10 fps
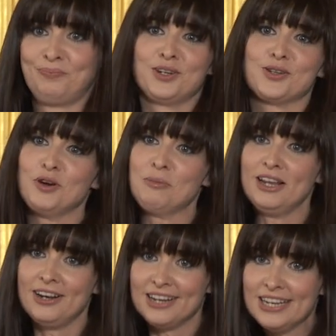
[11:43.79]
There's going to be
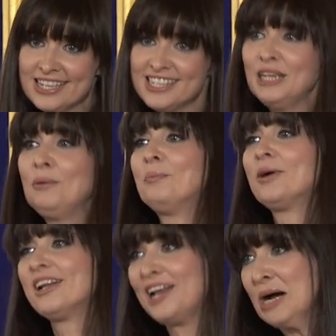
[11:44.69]
a lot of listening,
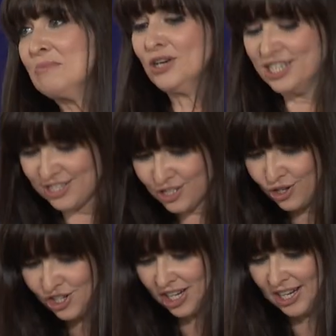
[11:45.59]
but a lot more
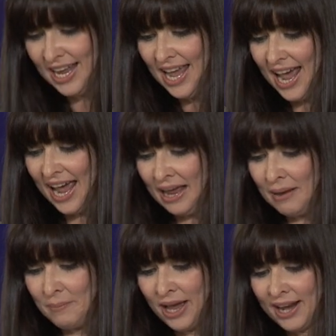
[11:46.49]
discussion.
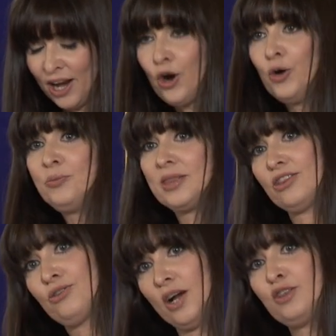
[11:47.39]
And I hope that
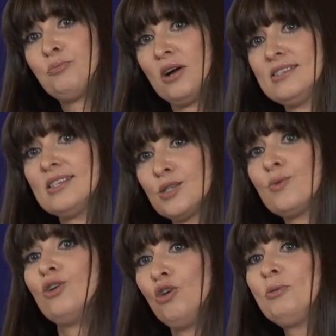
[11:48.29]
throughout the process,
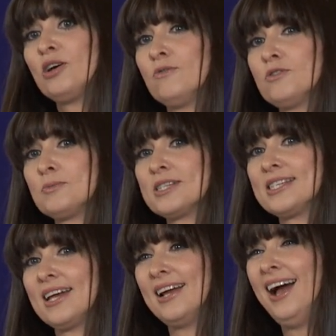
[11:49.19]
we'll all be comfortable to
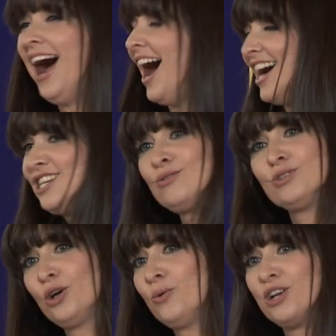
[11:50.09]
say, I don't
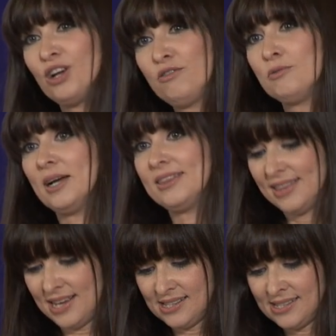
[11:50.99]
know enough about
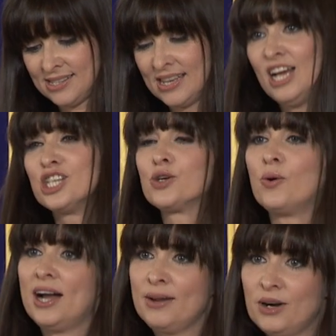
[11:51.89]
this, so
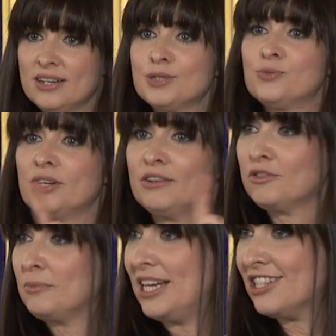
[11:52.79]
I want more
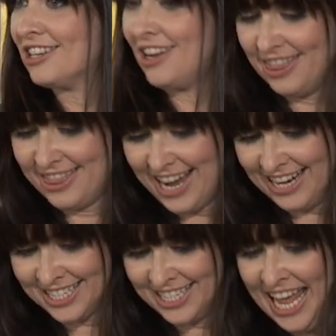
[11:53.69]
information on
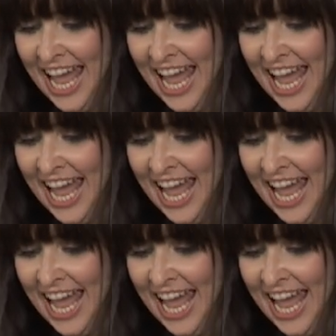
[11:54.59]
that.